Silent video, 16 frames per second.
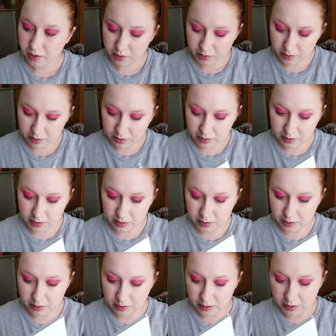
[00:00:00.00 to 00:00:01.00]
And
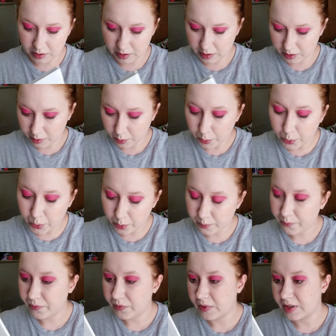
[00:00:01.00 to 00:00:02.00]
then
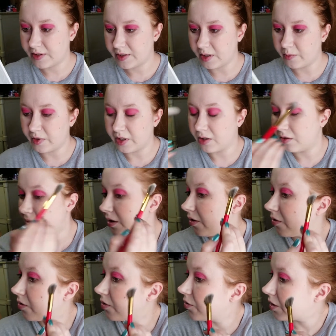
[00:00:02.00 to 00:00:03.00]
same thing on the
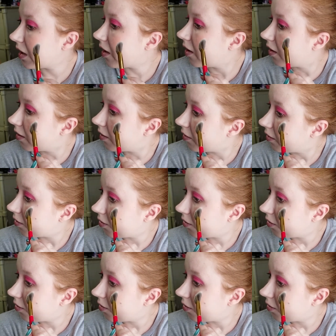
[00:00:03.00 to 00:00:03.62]
other side.